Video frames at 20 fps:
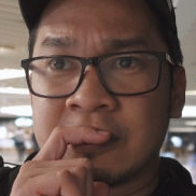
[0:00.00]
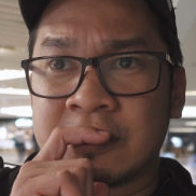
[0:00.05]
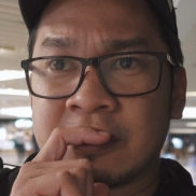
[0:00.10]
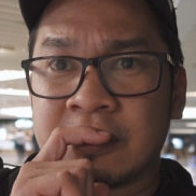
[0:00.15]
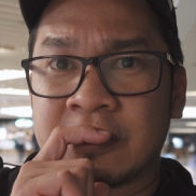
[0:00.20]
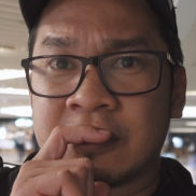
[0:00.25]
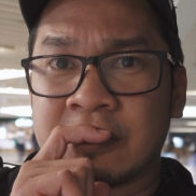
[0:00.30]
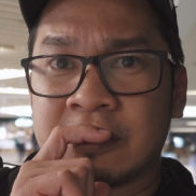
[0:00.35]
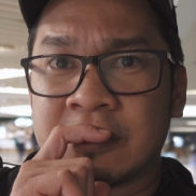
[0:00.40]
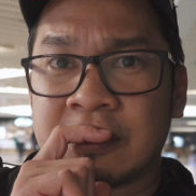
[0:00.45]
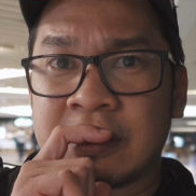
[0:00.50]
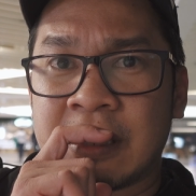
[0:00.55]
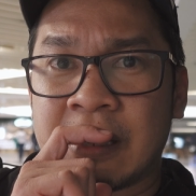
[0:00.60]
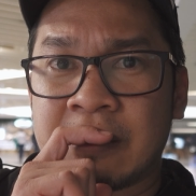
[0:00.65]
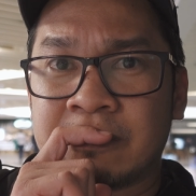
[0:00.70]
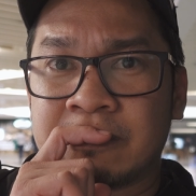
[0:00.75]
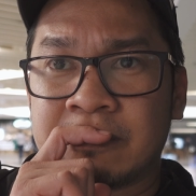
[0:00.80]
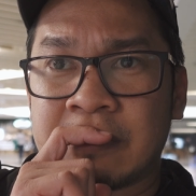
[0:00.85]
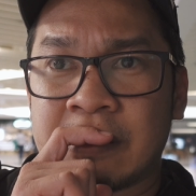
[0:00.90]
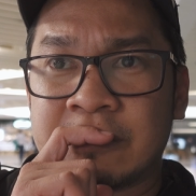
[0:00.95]
So yeah,
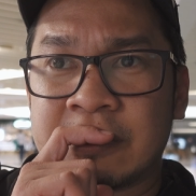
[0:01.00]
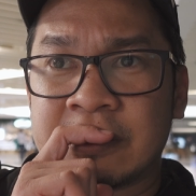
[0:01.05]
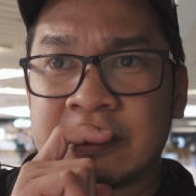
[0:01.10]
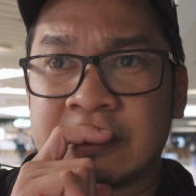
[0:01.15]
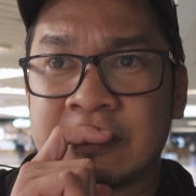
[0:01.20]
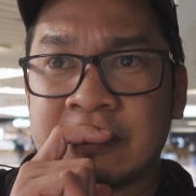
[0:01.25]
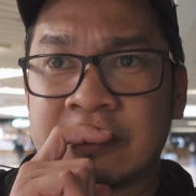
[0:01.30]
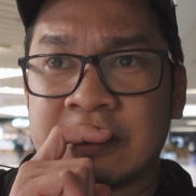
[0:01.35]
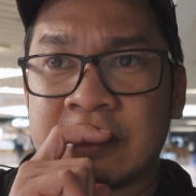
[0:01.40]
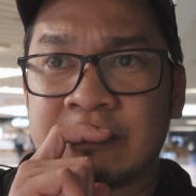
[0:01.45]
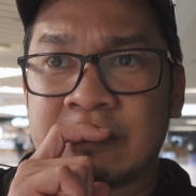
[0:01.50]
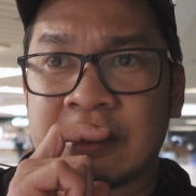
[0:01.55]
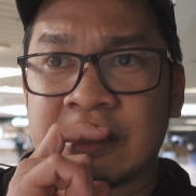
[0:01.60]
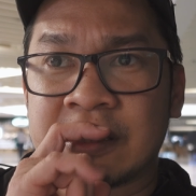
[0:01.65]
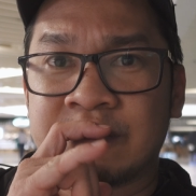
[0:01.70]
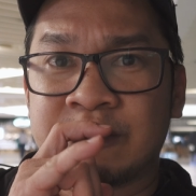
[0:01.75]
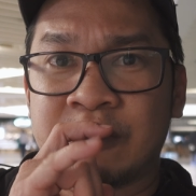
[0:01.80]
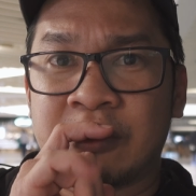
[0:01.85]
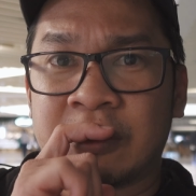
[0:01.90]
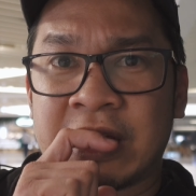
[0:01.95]
I'm just using my
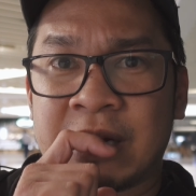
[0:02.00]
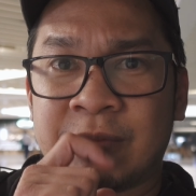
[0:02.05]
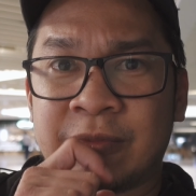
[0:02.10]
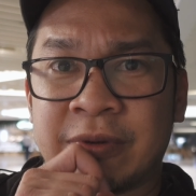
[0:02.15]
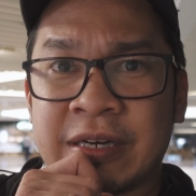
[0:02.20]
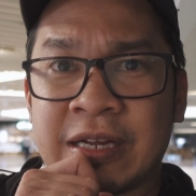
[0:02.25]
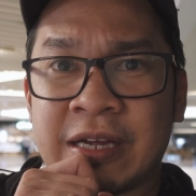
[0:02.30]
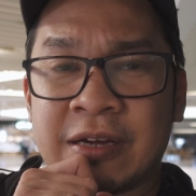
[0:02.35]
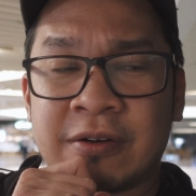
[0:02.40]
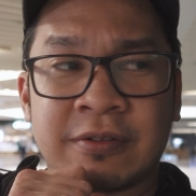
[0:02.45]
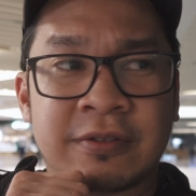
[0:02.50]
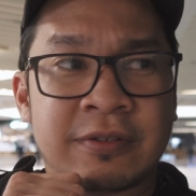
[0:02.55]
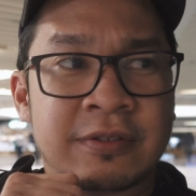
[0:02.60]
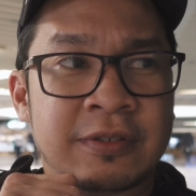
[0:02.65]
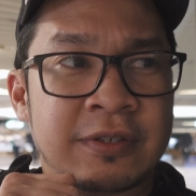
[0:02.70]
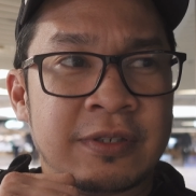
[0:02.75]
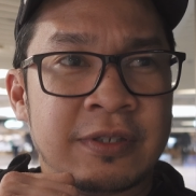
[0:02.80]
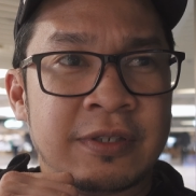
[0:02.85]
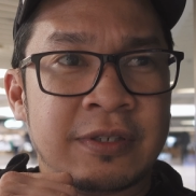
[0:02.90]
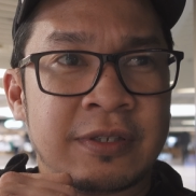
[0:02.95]
small camera now
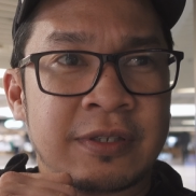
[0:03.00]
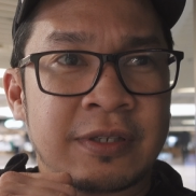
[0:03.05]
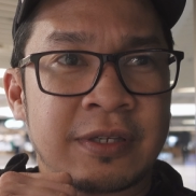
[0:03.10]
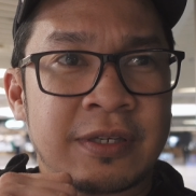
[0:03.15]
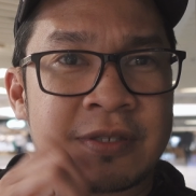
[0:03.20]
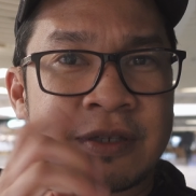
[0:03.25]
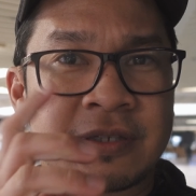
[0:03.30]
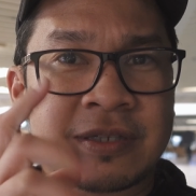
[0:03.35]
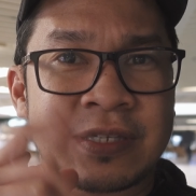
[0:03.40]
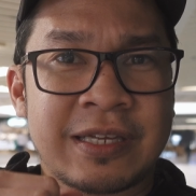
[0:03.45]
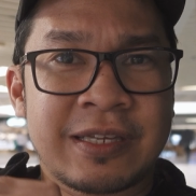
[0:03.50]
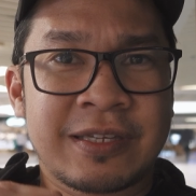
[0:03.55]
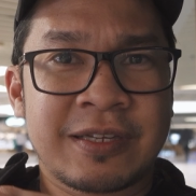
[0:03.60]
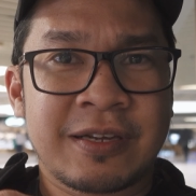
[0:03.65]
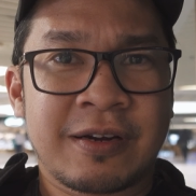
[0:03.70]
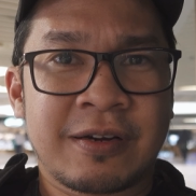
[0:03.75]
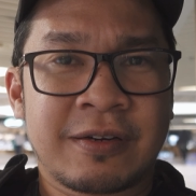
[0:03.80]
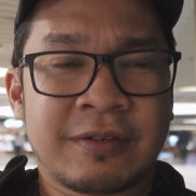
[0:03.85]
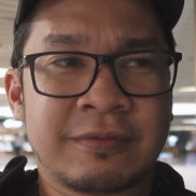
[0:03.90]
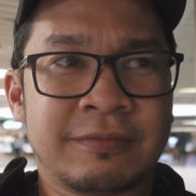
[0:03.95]
because it's
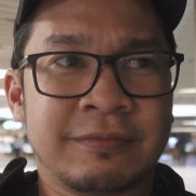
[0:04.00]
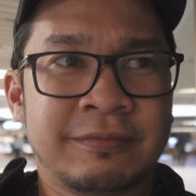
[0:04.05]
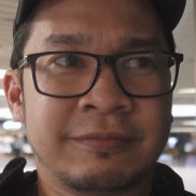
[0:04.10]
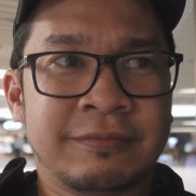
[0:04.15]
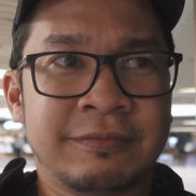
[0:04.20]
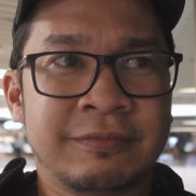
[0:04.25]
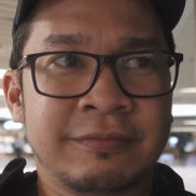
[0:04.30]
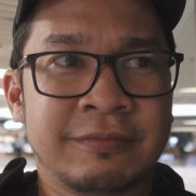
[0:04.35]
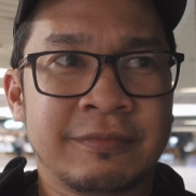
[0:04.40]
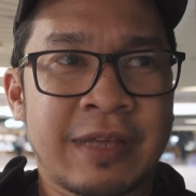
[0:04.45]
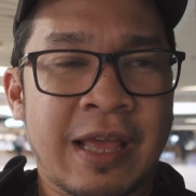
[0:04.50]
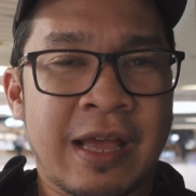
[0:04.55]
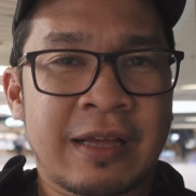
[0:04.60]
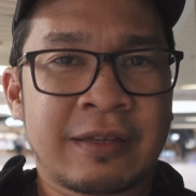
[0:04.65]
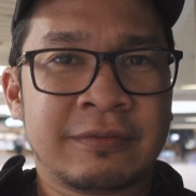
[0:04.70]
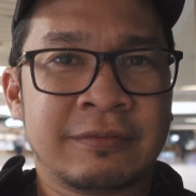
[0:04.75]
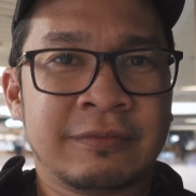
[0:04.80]
easier. Yeah.